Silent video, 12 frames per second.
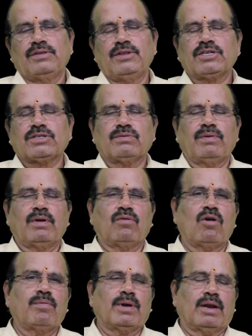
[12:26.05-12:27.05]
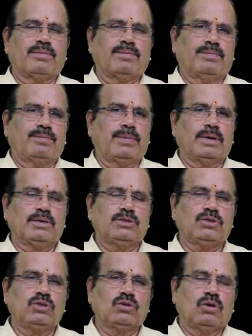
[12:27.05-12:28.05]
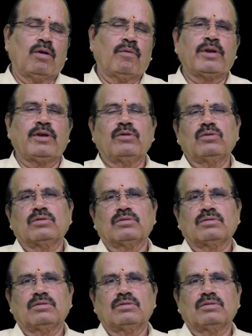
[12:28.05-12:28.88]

this will open up a new avenue,